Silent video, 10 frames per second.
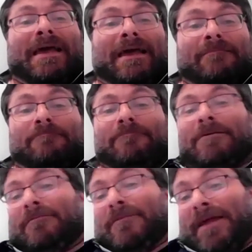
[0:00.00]
and
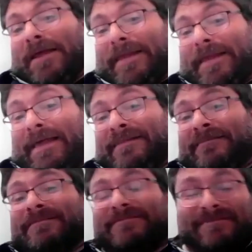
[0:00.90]
build on that.
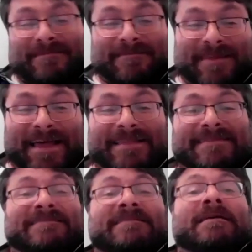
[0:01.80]
So
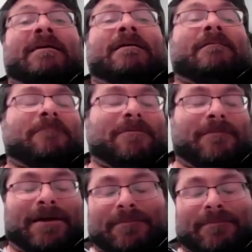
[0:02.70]
we
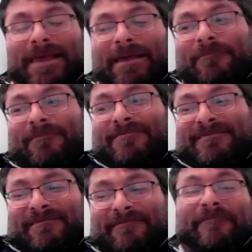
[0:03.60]
want to be able
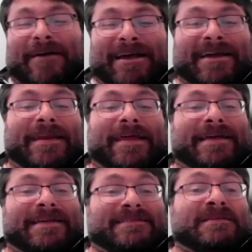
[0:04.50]
to
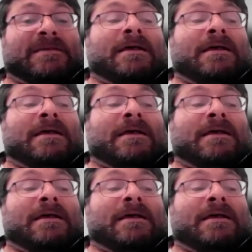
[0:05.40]
recognize